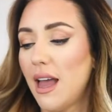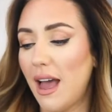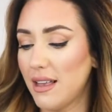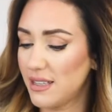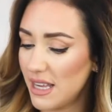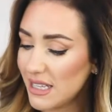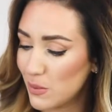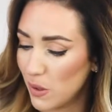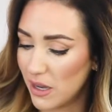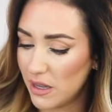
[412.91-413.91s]
And
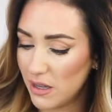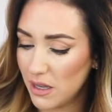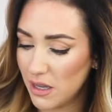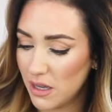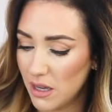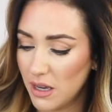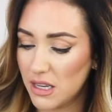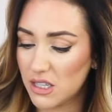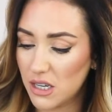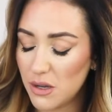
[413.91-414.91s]
this one
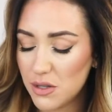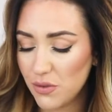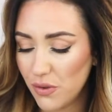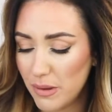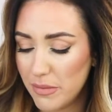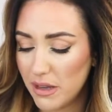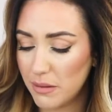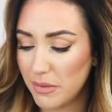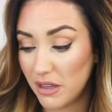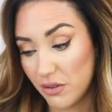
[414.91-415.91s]
is gluten-free,
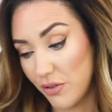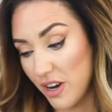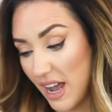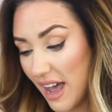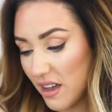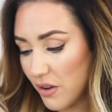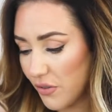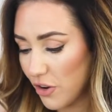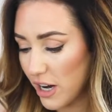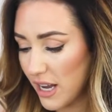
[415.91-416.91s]
milk-free,
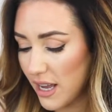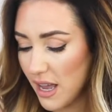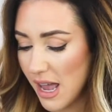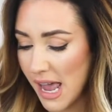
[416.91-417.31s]
egg-free,